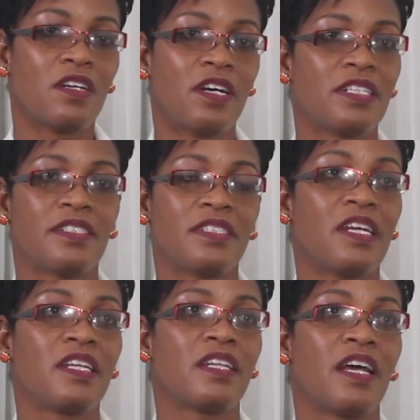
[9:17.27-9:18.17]
The Lord is
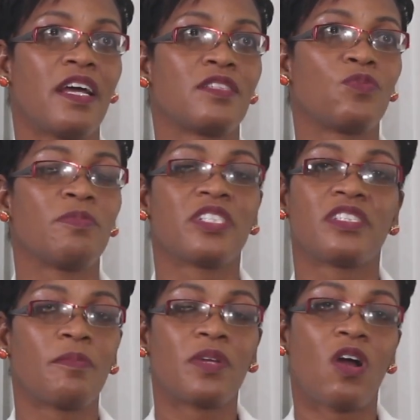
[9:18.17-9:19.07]
saying that we
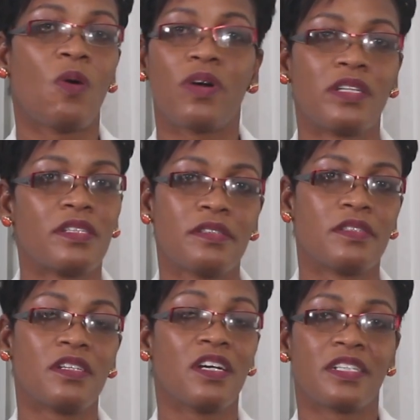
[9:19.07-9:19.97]
must not be
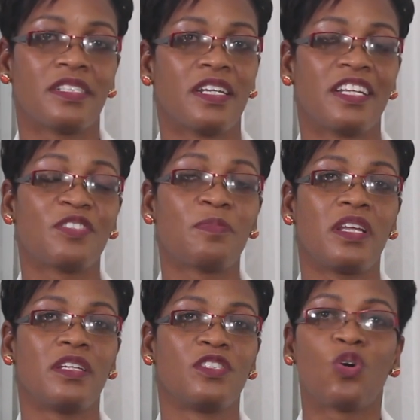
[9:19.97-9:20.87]
cowards. The Lord said that to
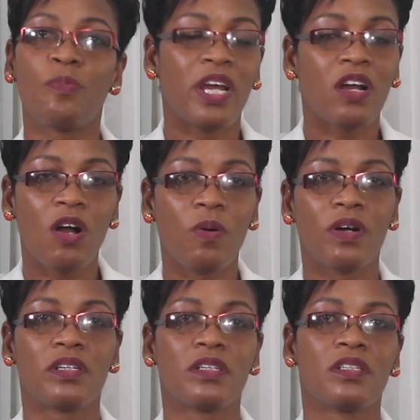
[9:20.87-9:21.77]
me. Don't be a
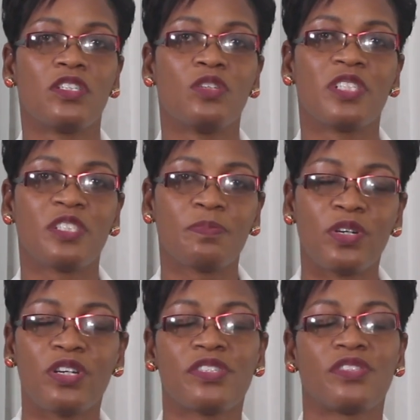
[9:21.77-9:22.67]
coward. You must
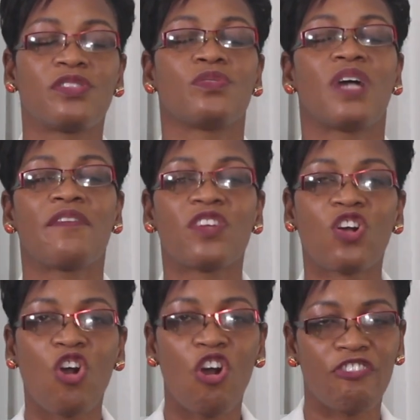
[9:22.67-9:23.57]
pursue, have the
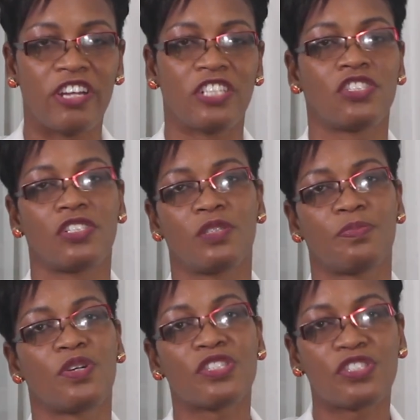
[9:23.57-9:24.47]
courage
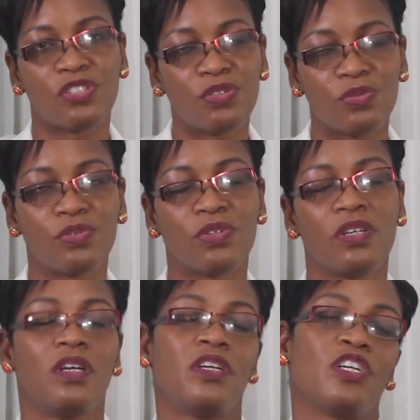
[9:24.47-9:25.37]
to pursue
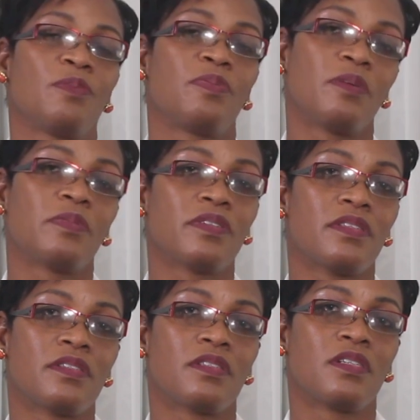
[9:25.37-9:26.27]
your
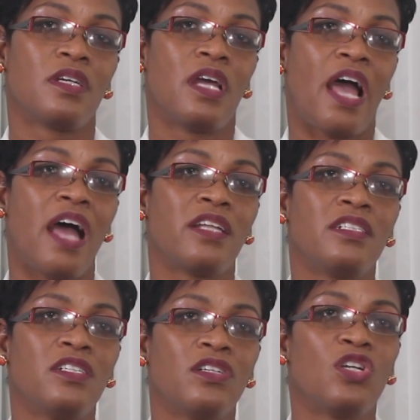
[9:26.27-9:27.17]
purpose.
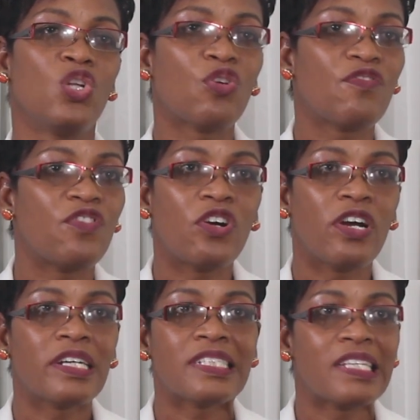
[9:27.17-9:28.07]
And, you know, look
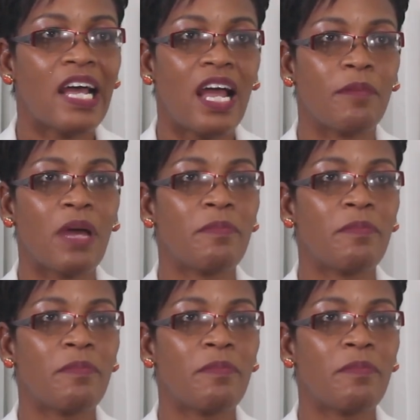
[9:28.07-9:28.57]
for time.